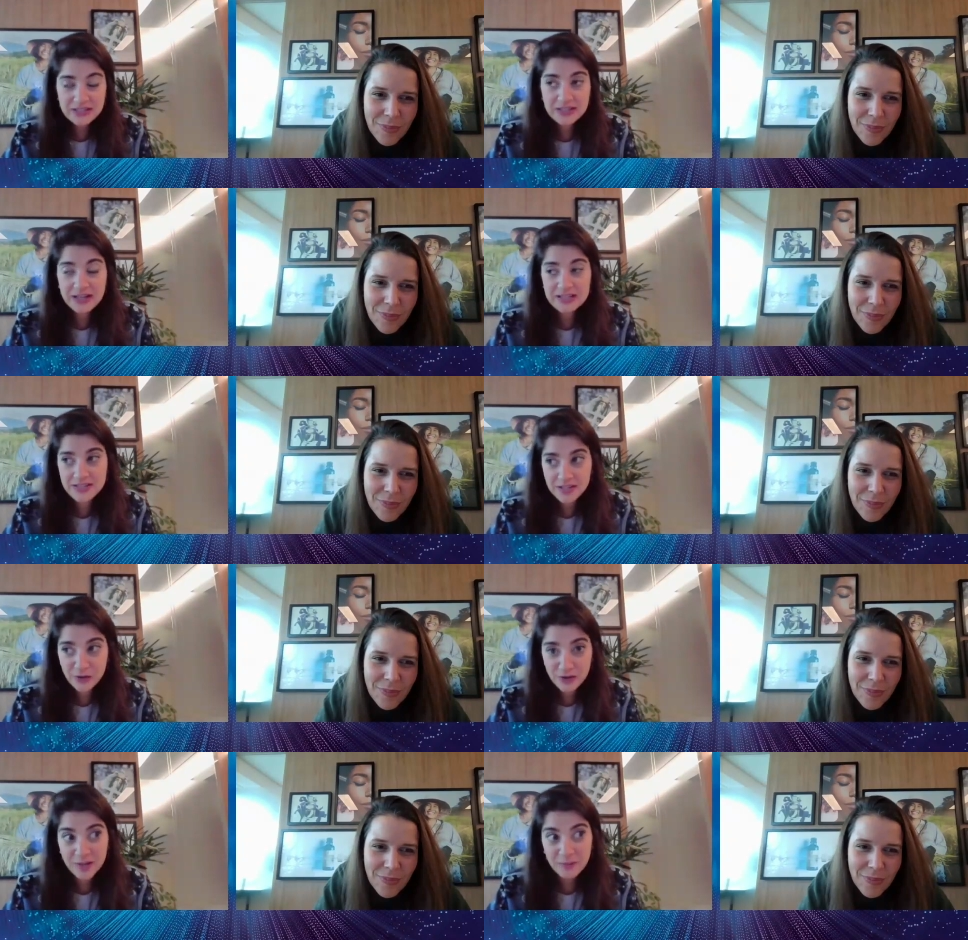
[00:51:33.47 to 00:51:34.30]
Speaker 1: saying that I
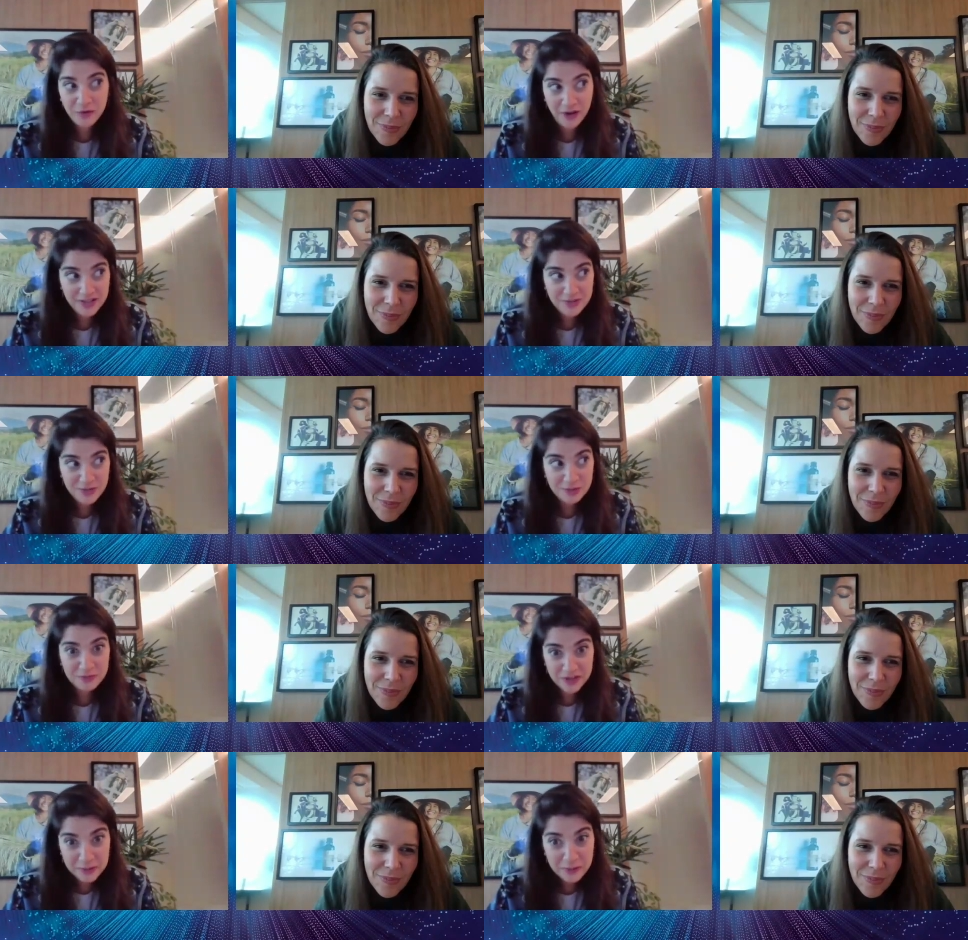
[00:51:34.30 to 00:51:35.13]
said her name right,
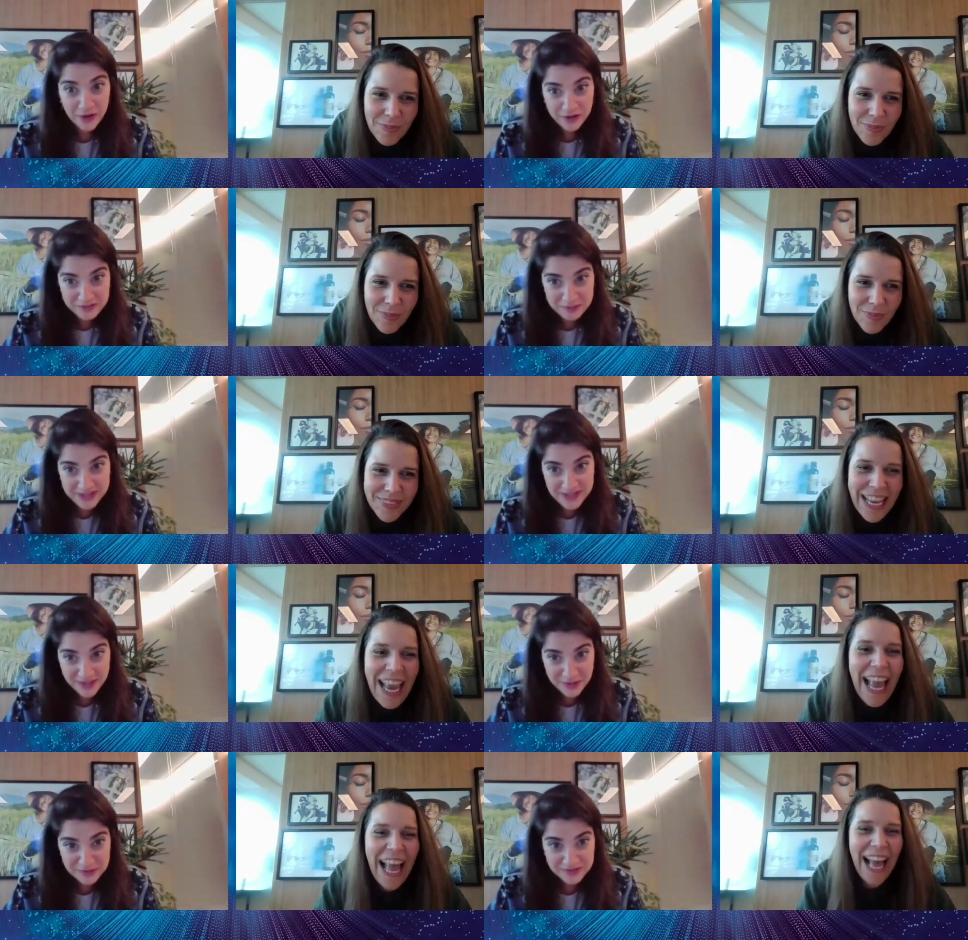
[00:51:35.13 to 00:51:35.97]
so I'm very proud of
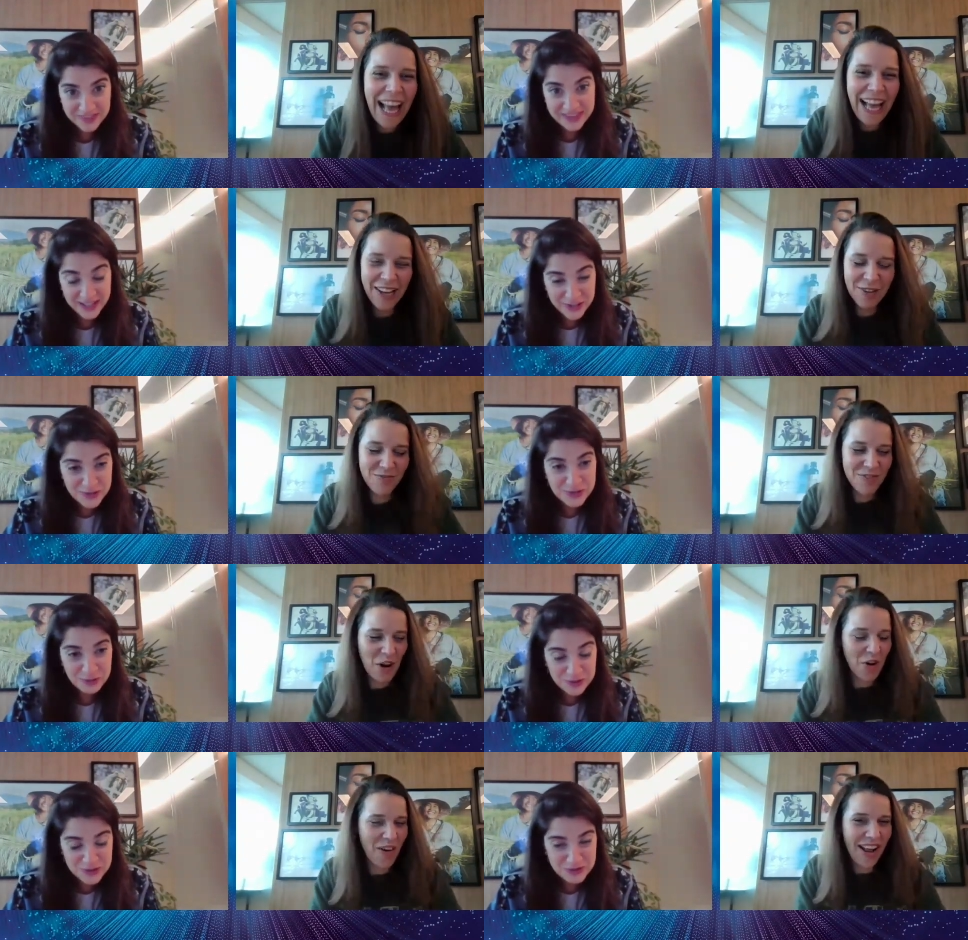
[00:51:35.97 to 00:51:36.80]
myself.
Speaker 2: Thank you
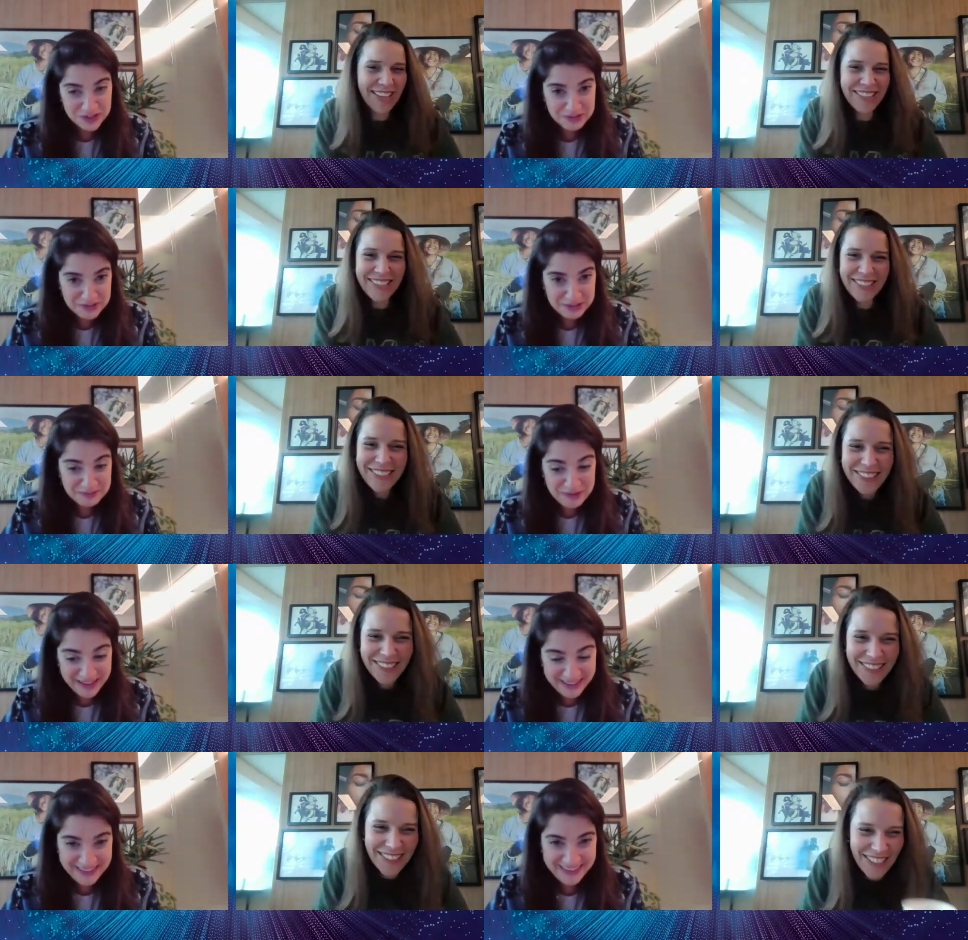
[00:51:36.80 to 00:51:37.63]
so much for the
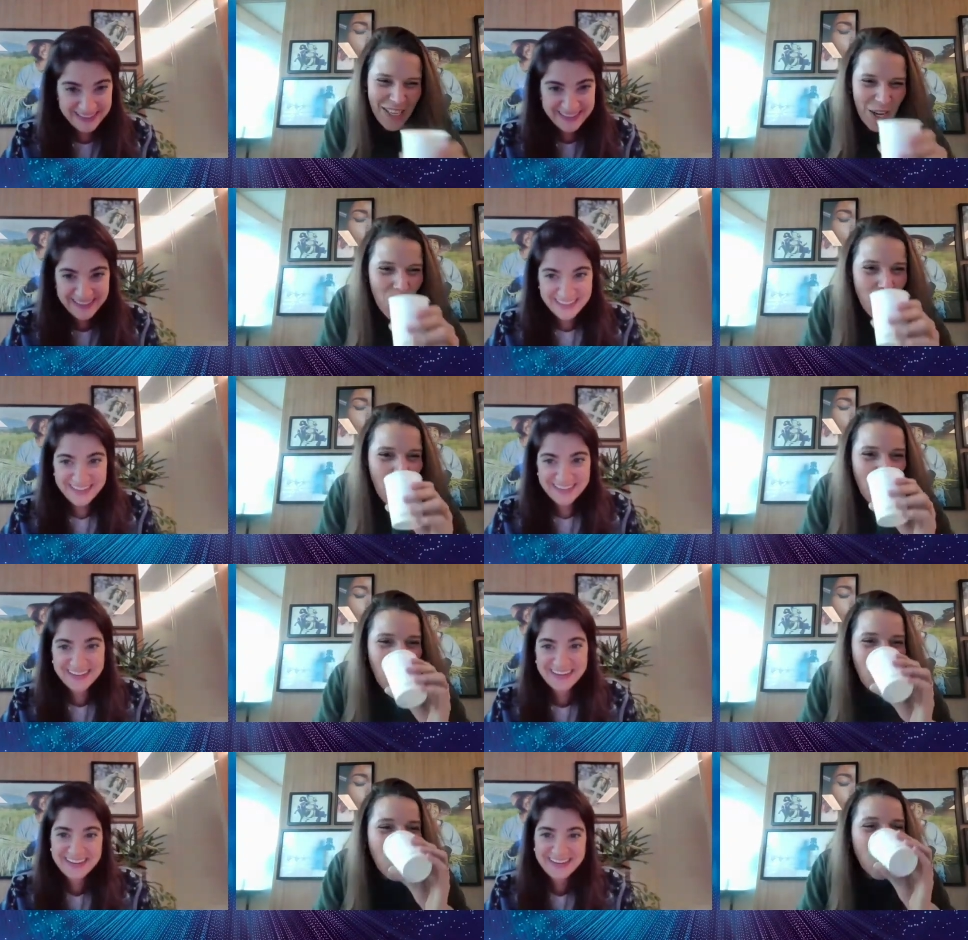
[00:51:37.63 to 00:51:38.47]
feedback.
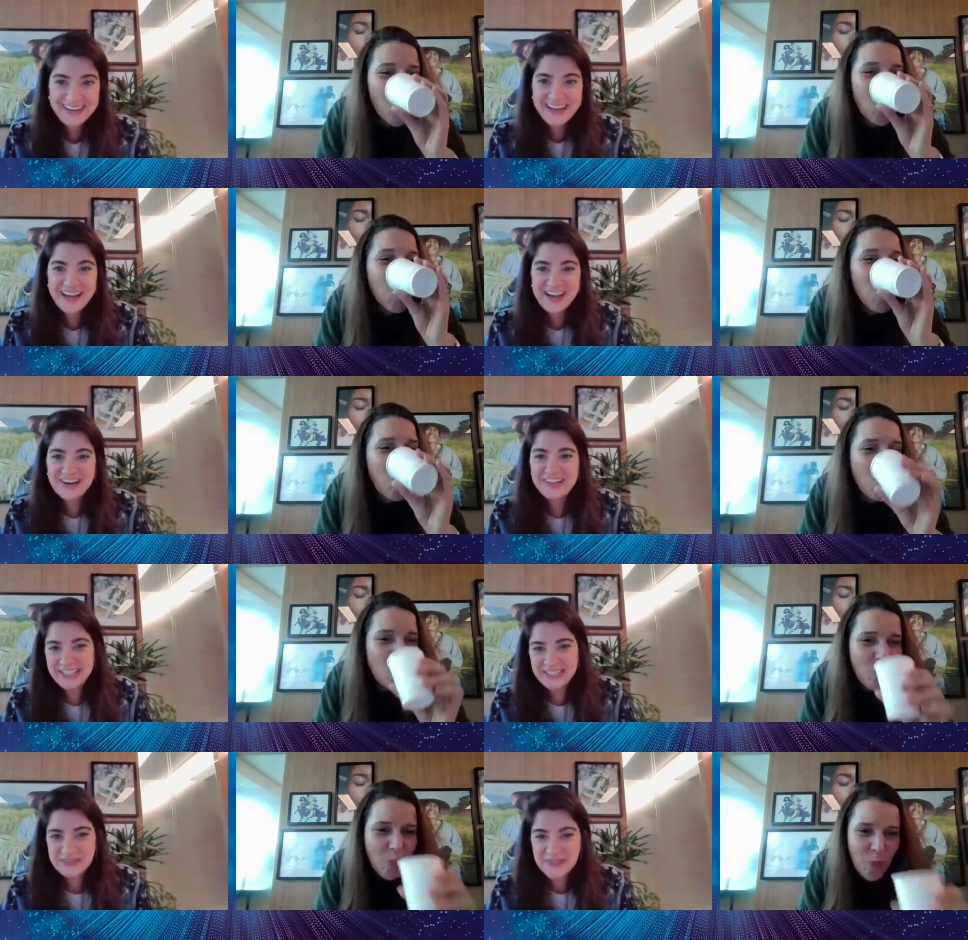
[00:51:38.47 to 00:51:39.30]

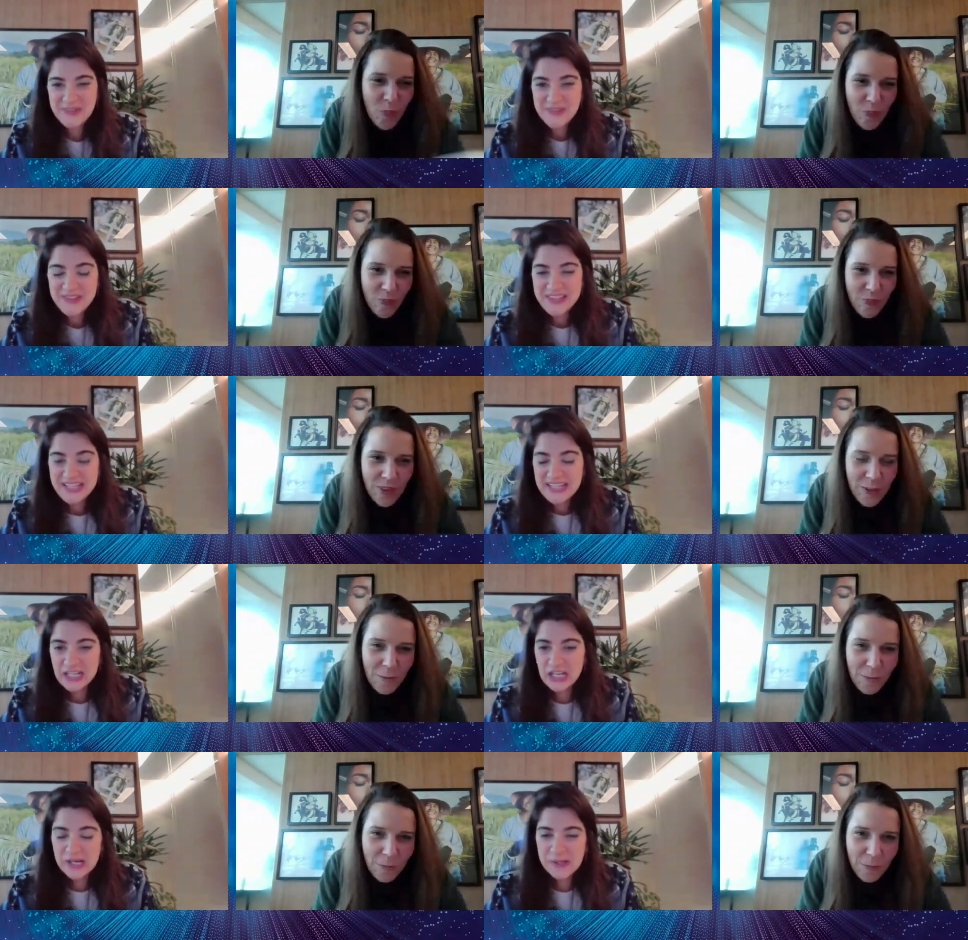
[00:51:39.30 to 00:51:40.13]
Speaker 1: Okay.
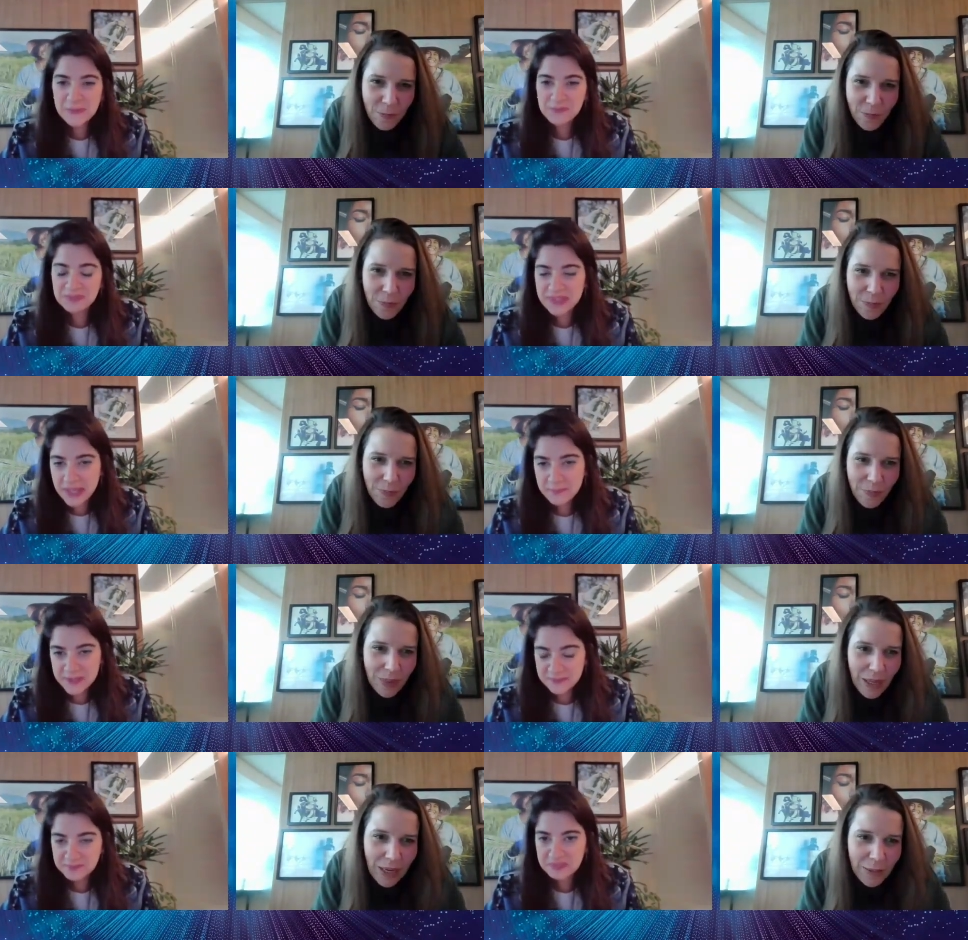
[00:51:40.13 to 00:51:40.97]

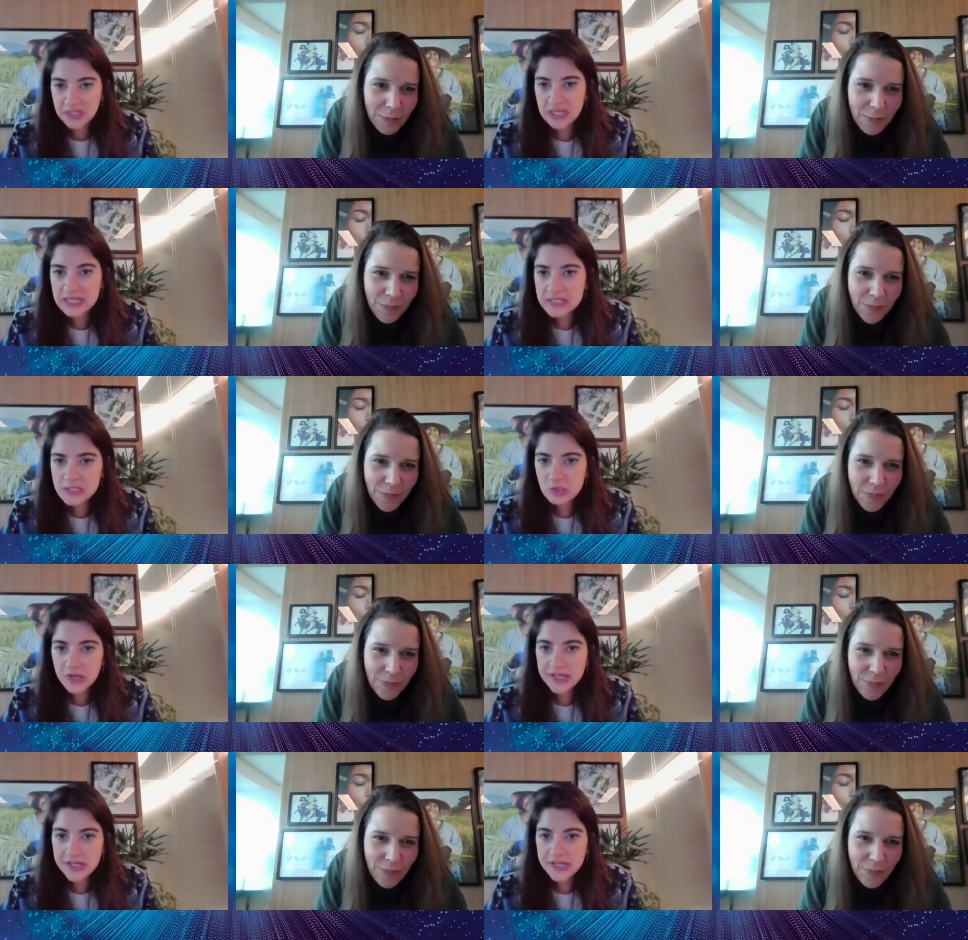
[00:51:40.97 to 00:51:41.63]
Camille, is